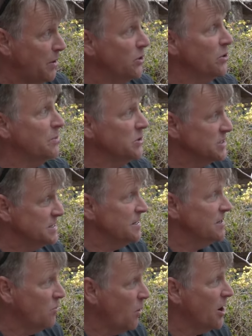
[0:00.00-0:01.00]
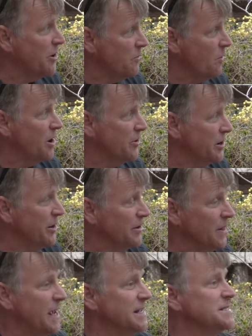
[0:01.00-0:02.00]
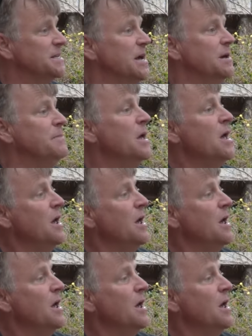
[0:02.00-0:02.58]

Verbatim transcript: potable city water watering our landscape,